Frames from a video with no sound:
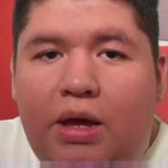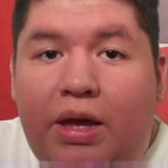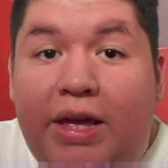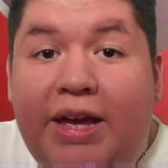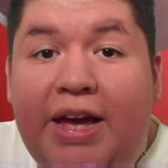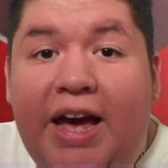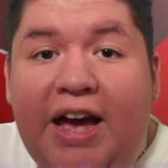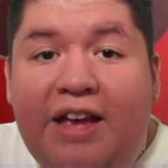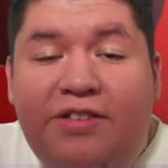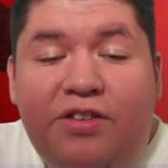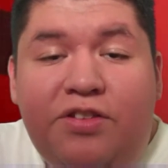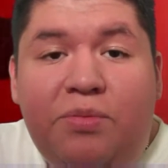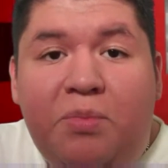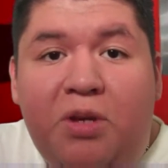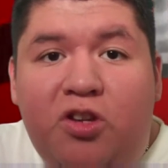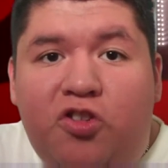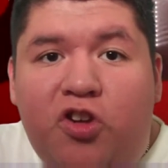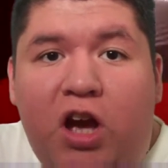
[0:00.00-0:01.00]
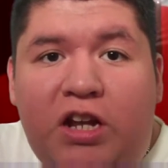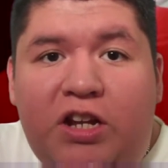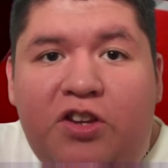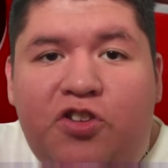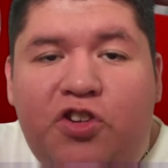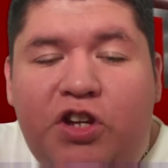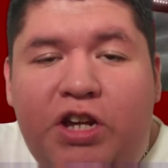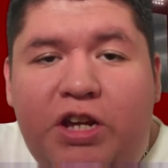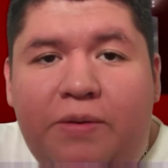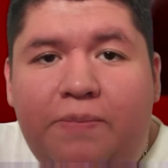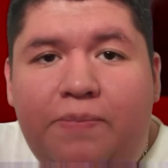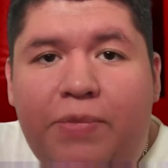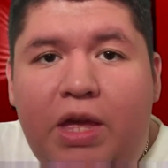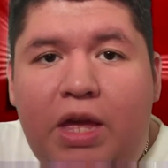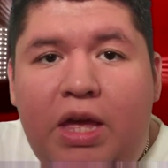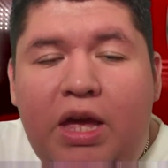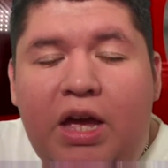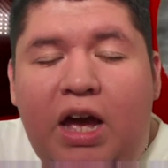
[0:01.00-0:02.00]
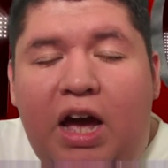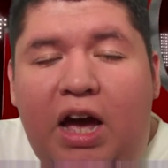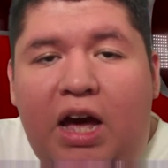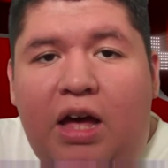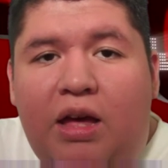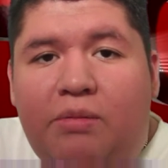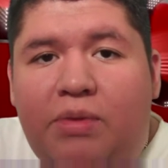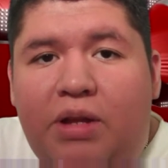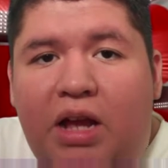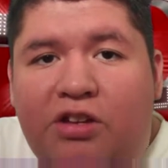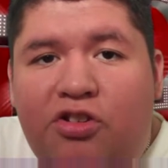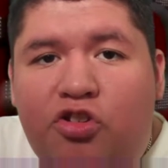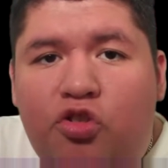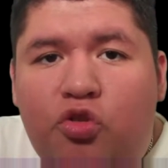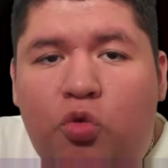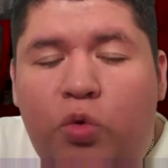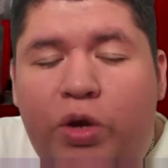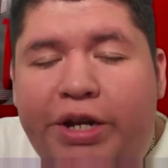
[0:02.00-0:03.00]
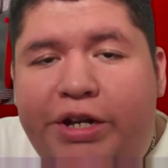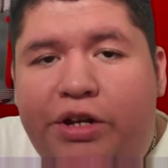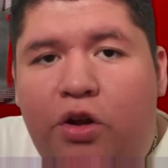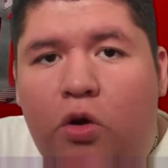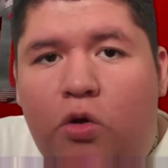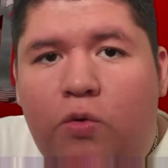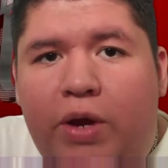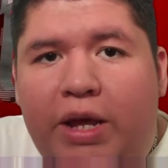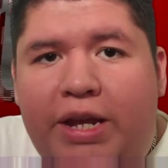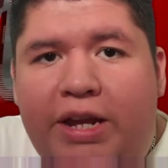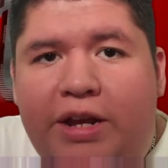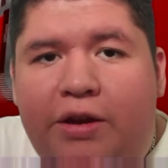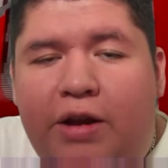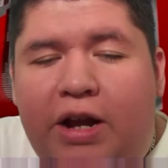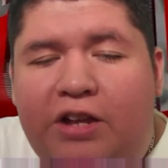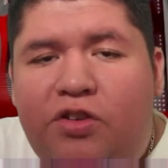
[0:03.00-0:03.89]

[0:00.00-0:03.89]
Hey guys, it's me, Johnny G. Just a quick note right here.